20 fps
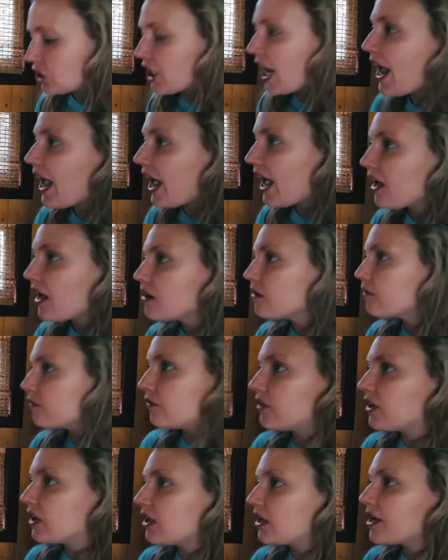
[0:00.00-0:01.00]
Chad,
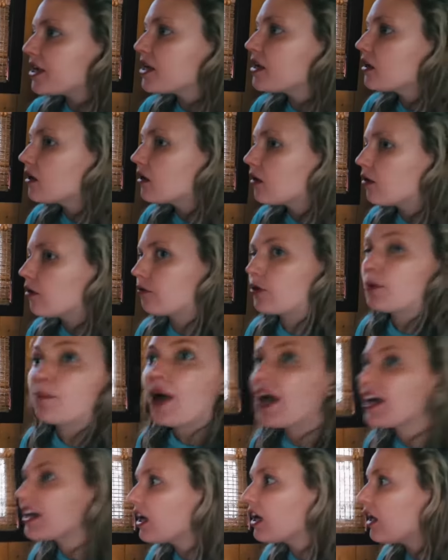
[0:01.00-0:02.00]
Vy,
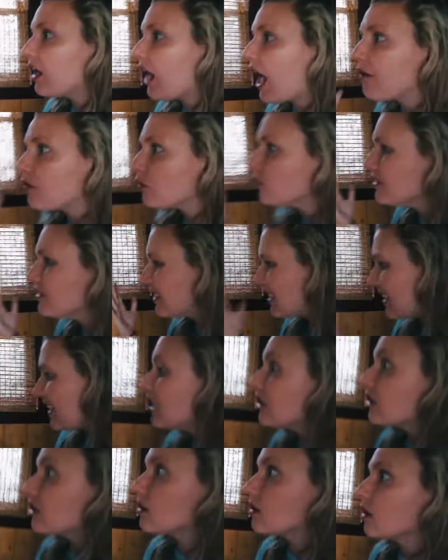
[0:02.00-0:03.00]
Rebecca, everyone's
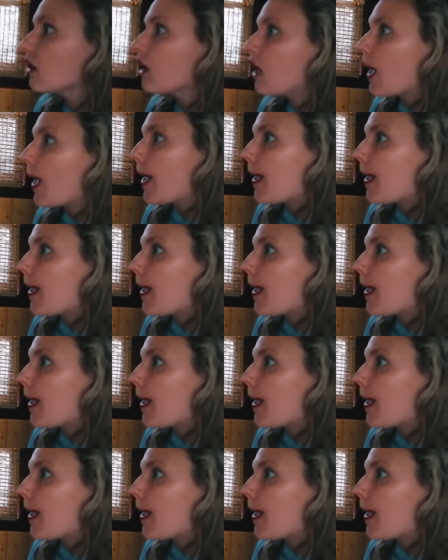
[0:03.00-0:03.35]
here.